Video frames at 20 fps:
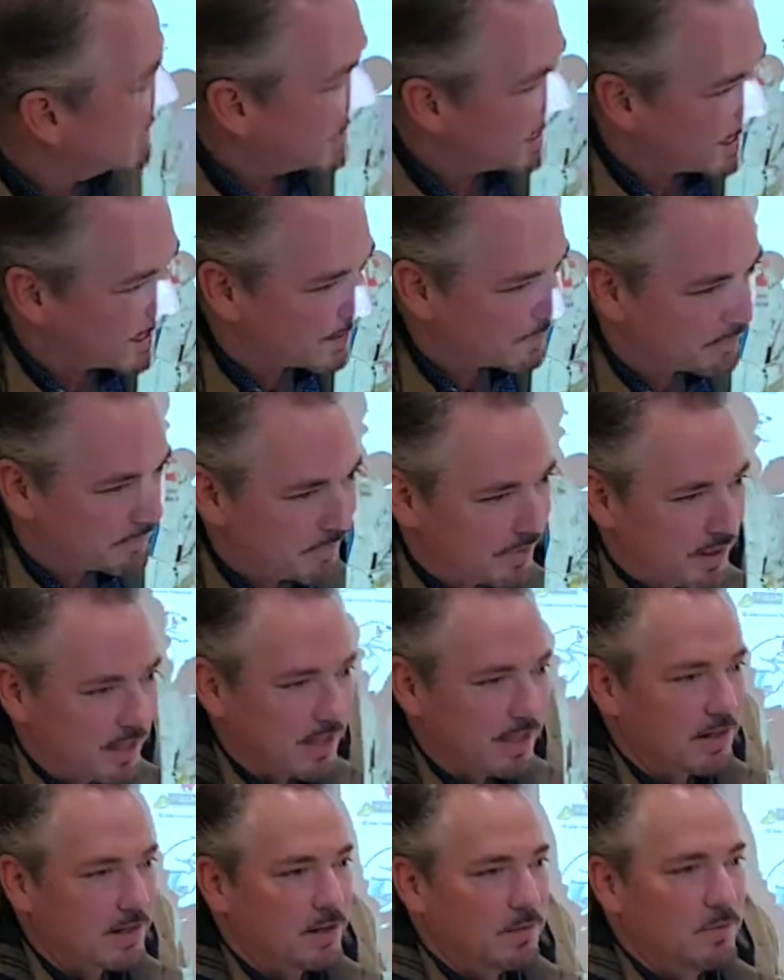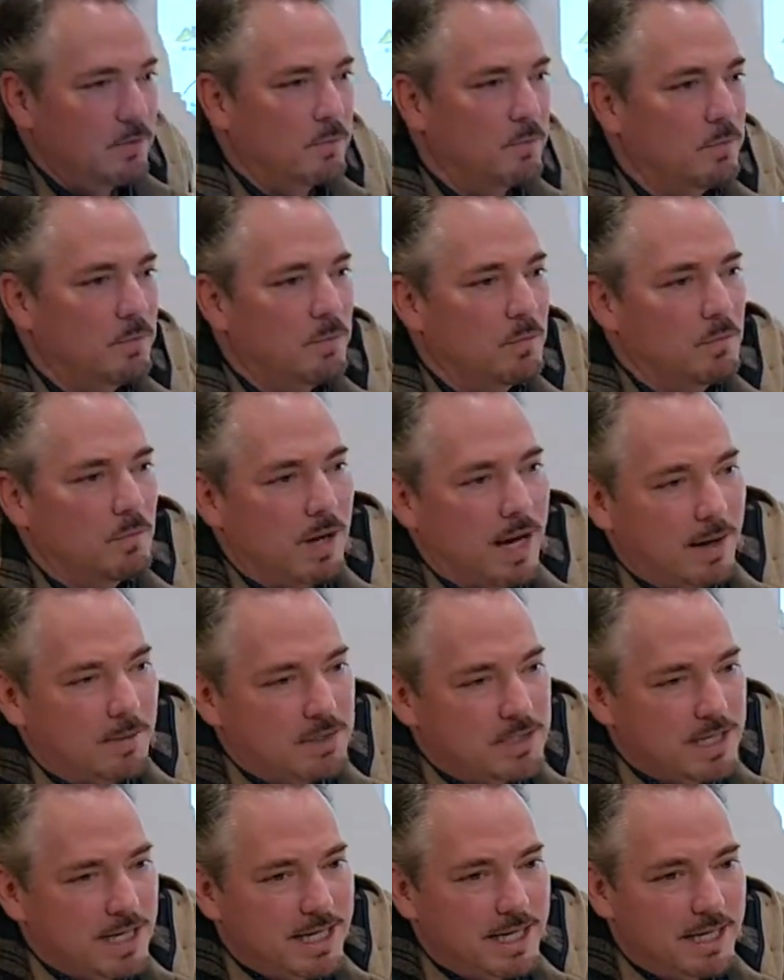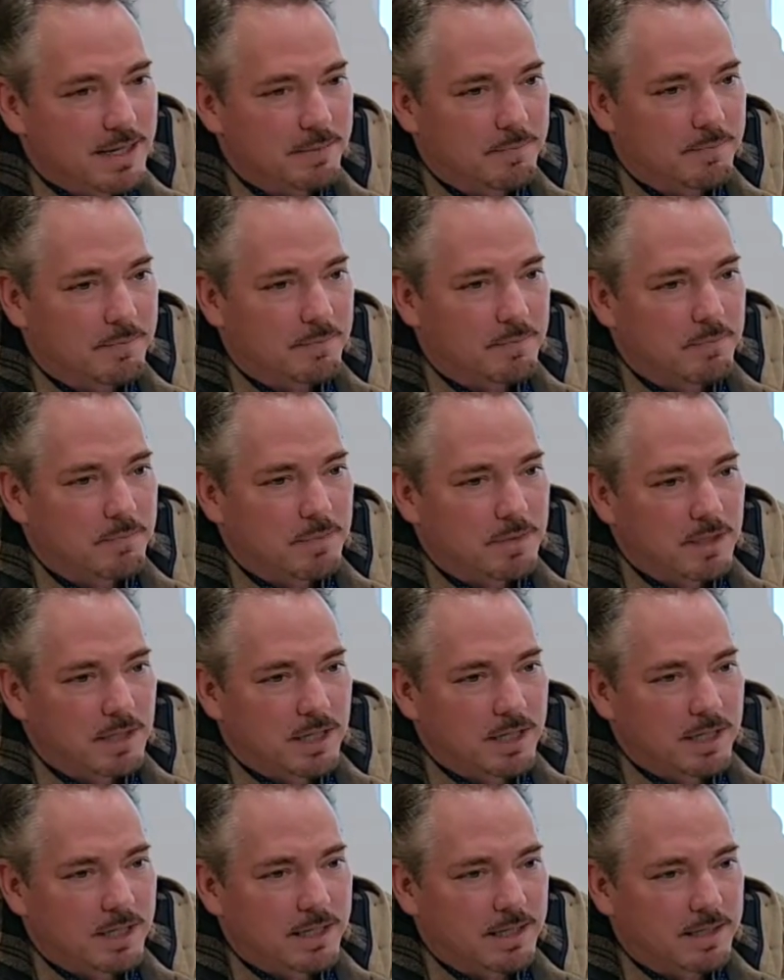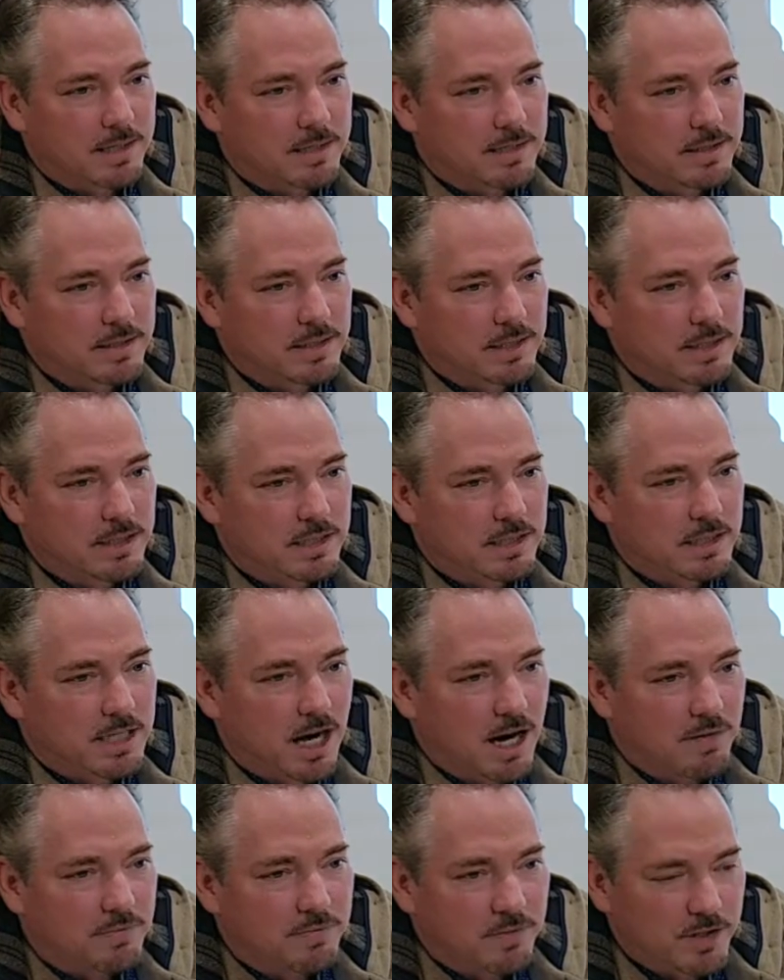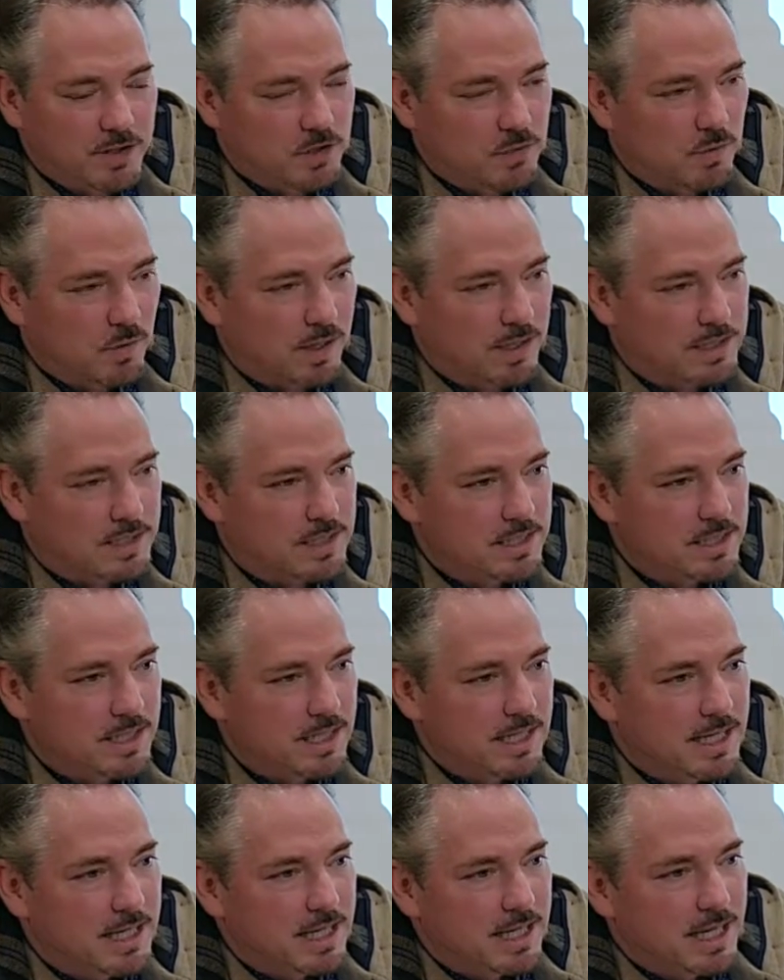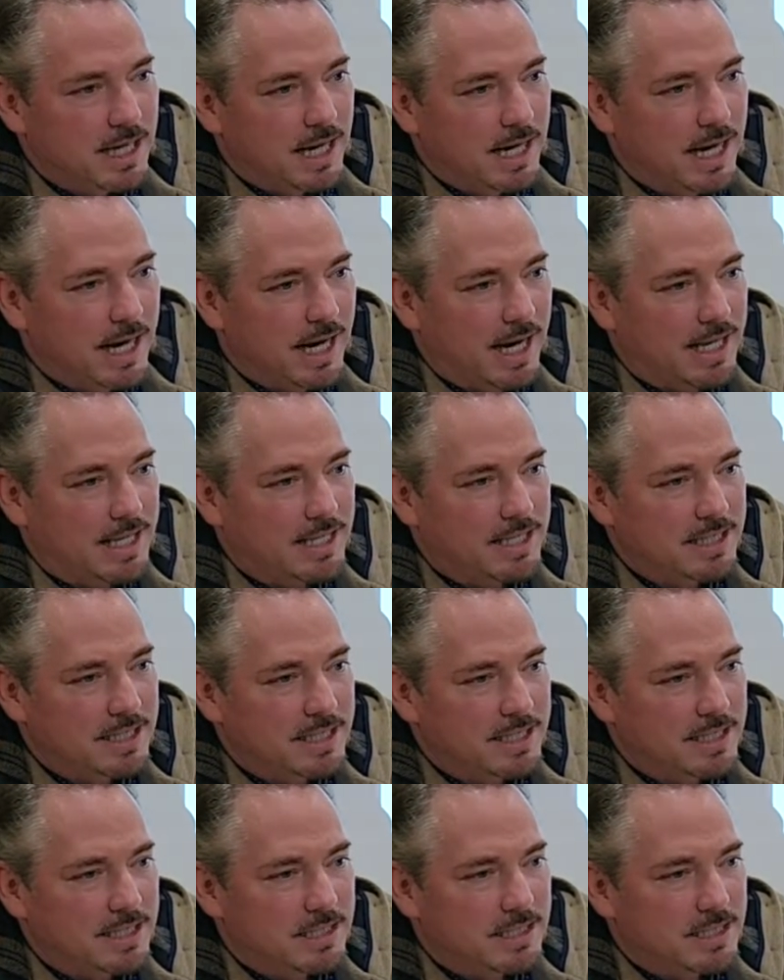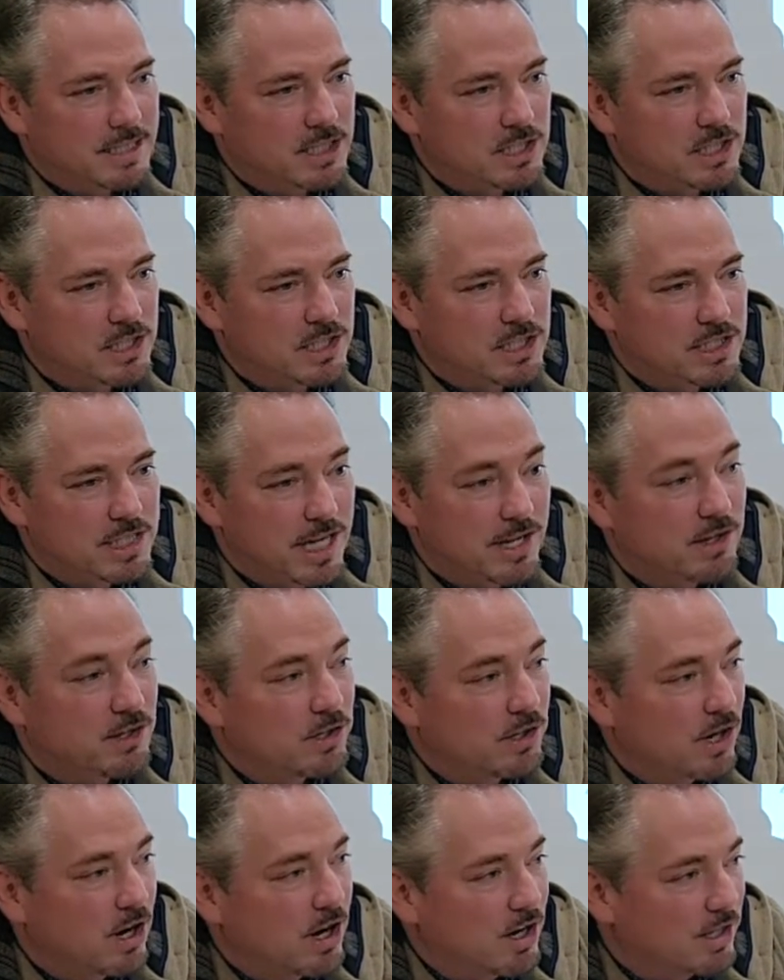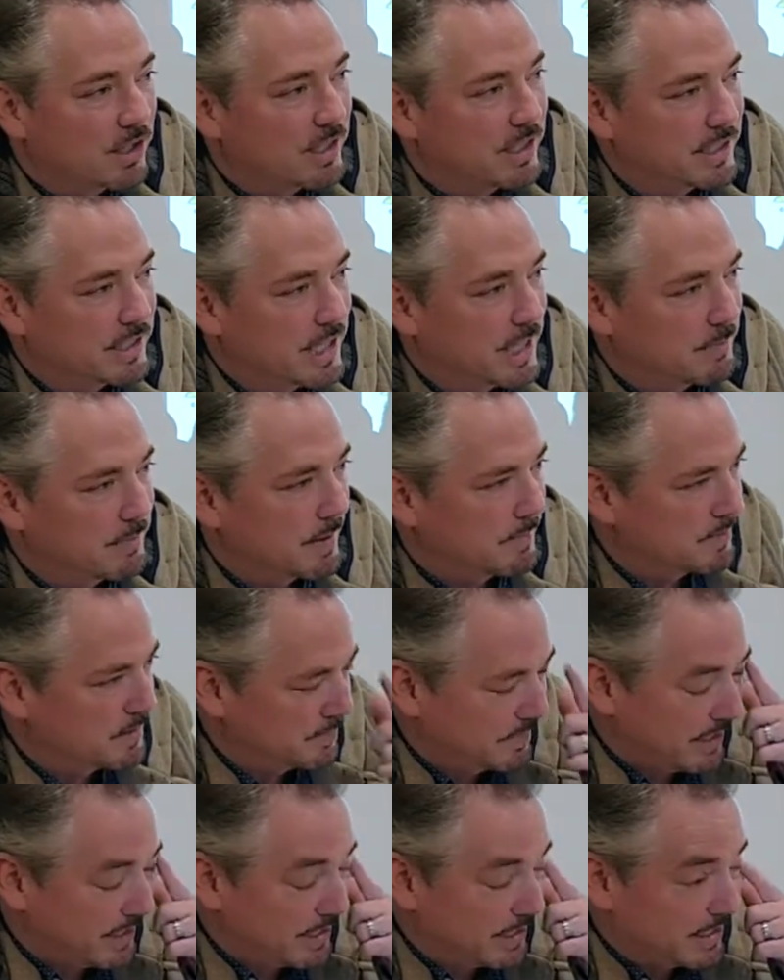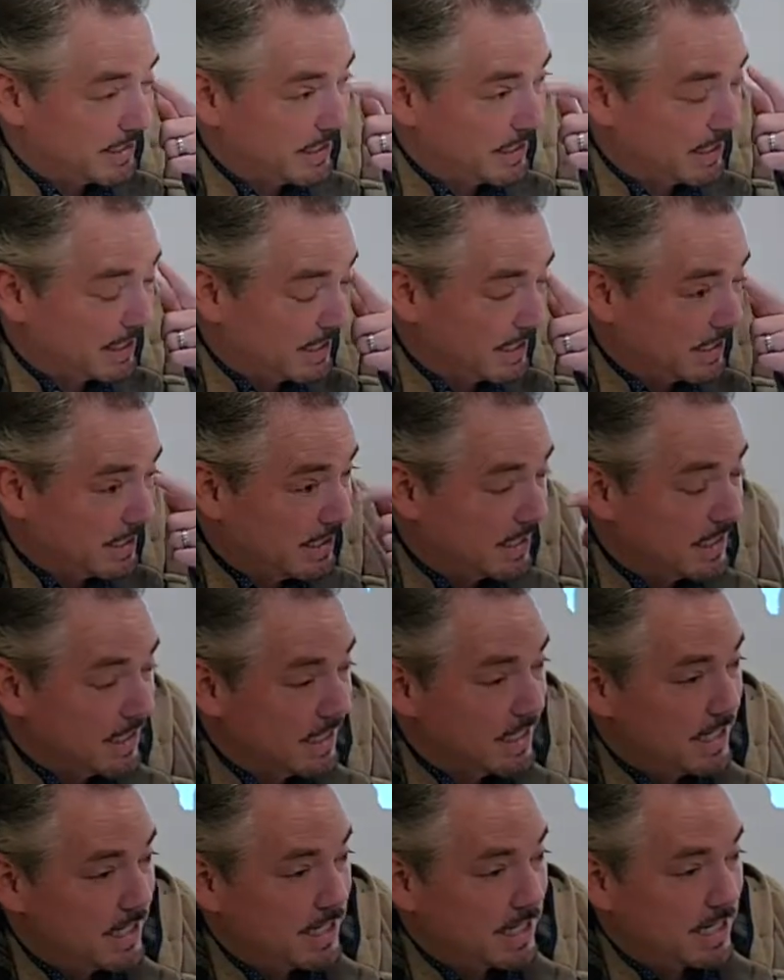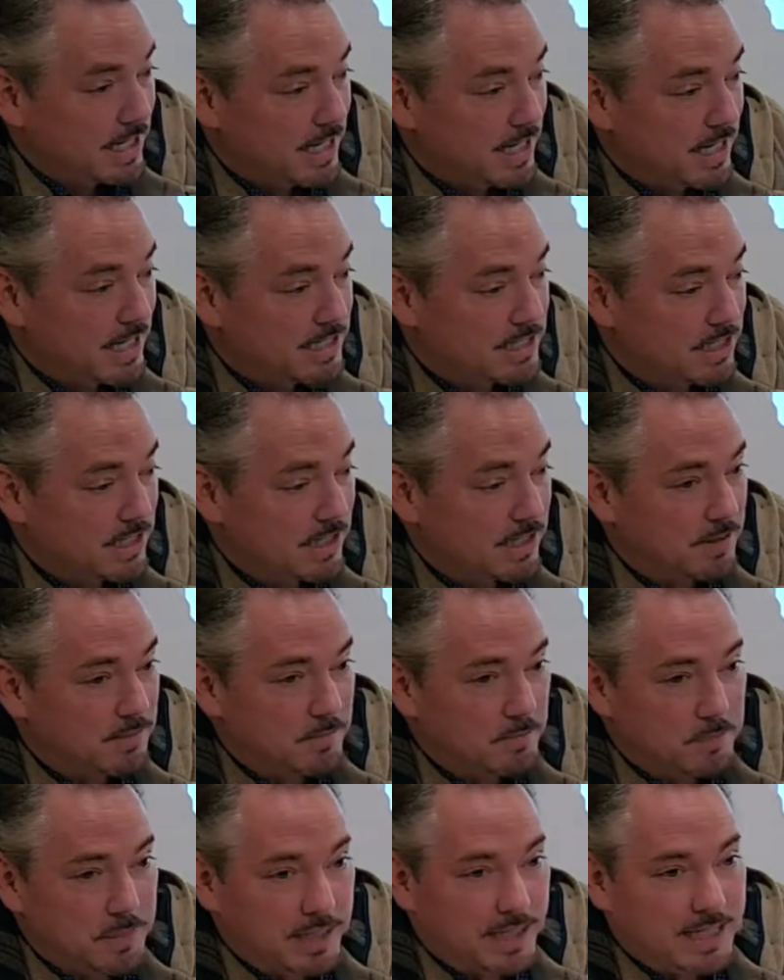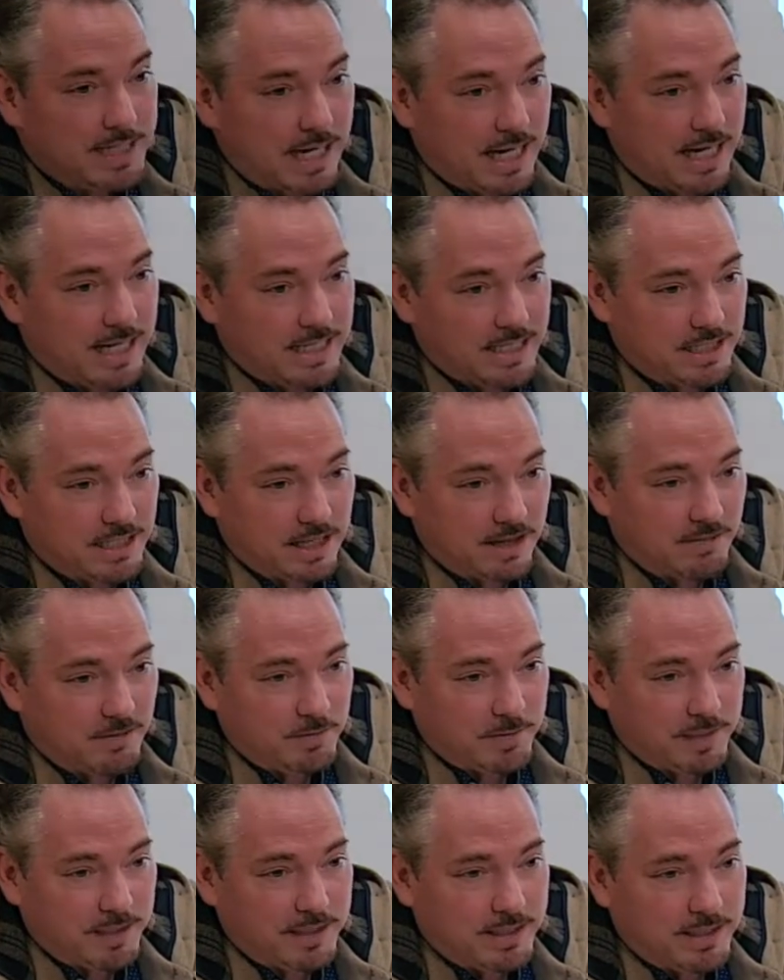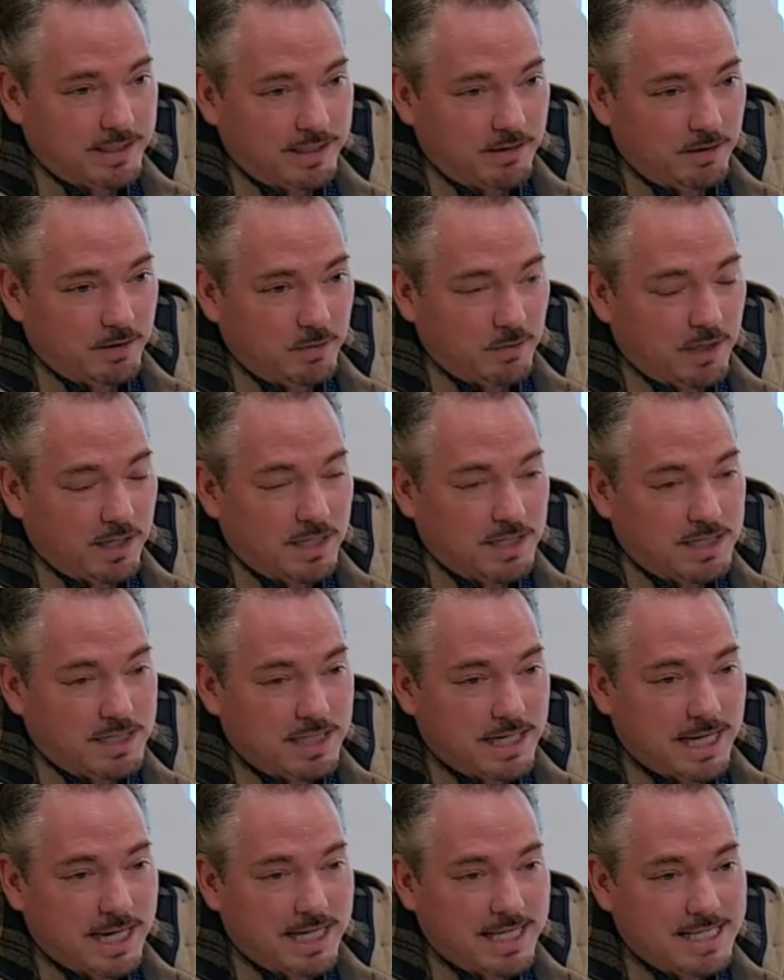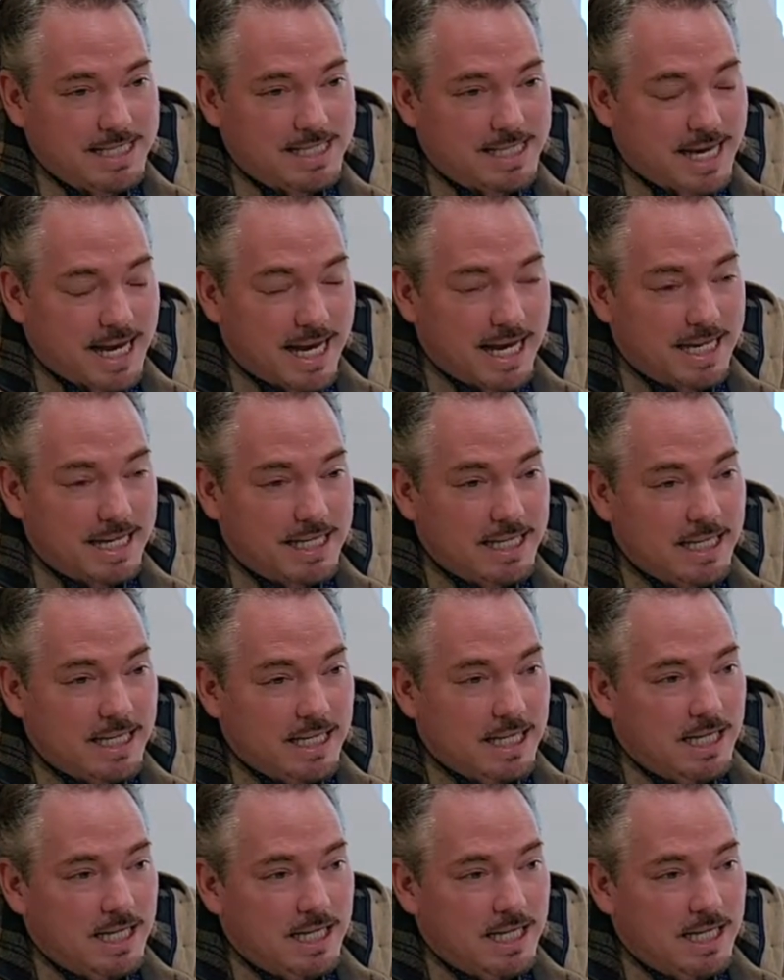Um, I was at a, a, conference once, and this Senator Harkin came up to me, and, and he's a big guy in the government, or he was, and he said,